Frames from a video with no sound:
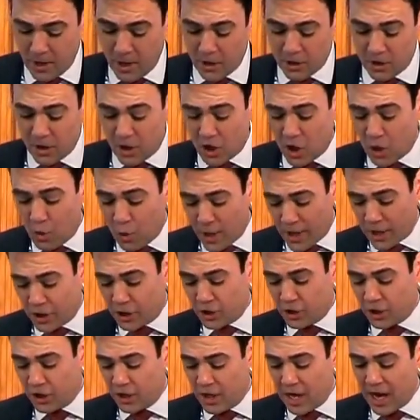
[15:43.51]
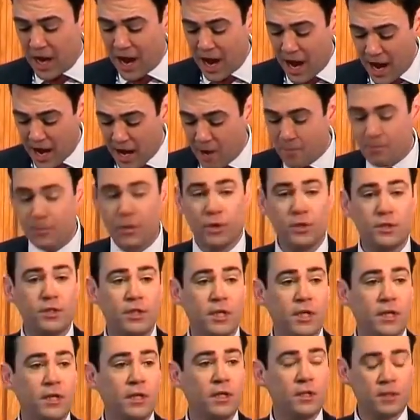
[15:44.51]
So the question I am
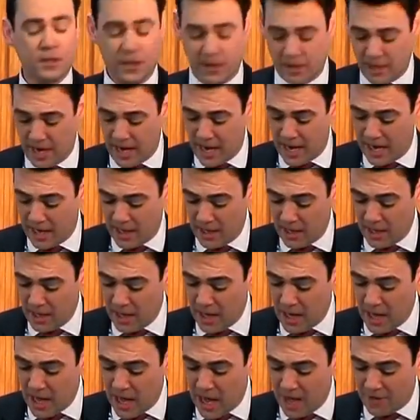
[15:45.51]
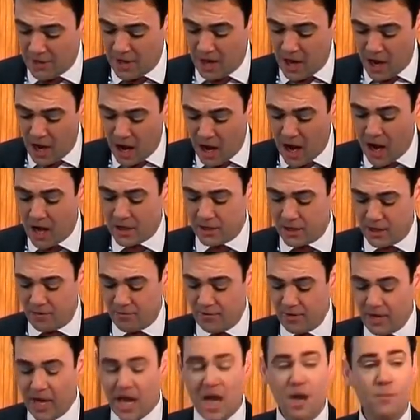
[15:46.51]
putting today at the heart
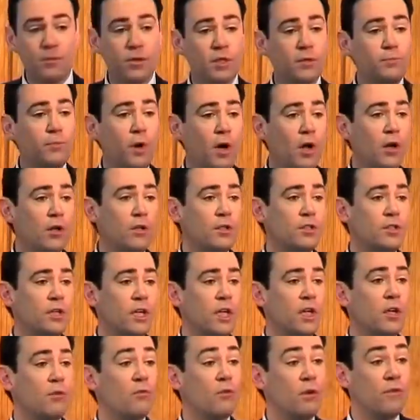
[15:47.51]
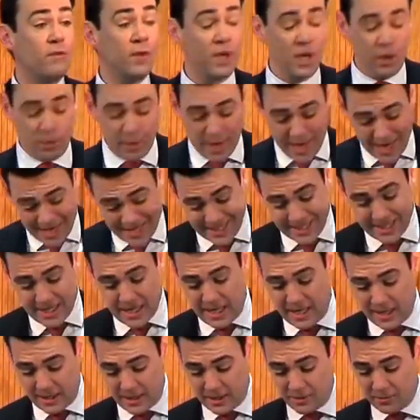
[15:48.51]
of Labour's policy review is
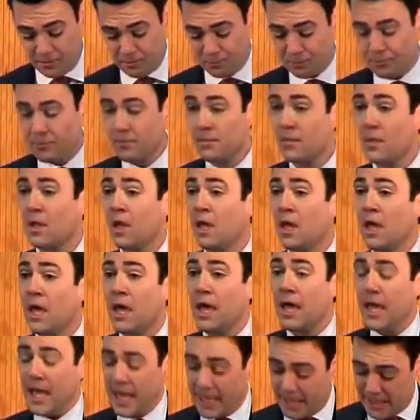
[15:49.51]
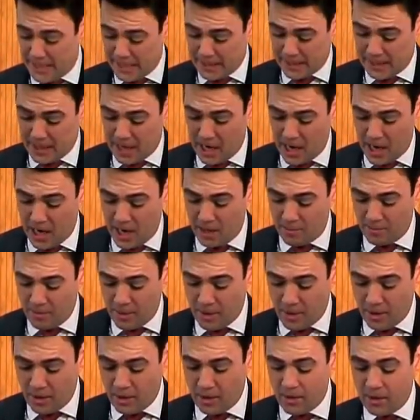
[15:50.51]
this: is it time
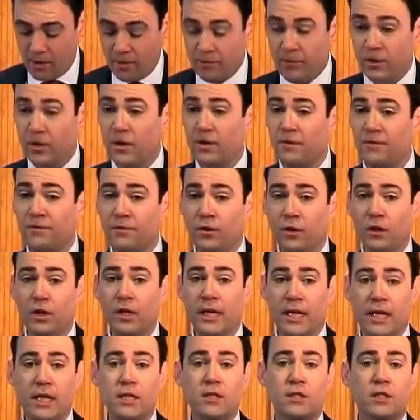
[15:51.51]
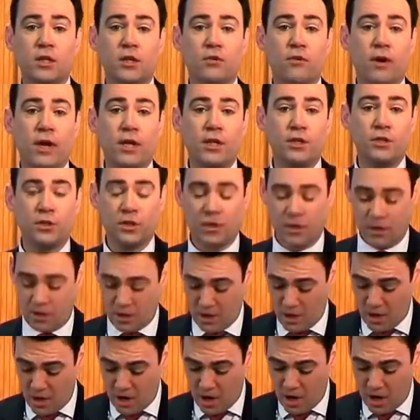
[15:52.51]
for the full integration
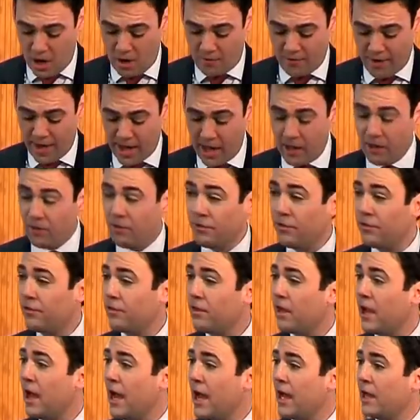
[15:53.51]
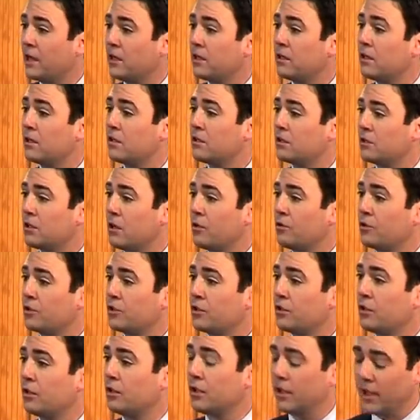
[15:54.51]
of health and
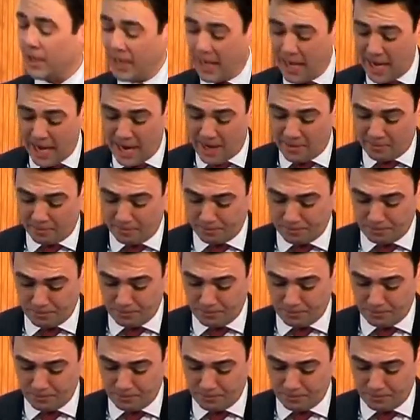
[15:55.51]
social care?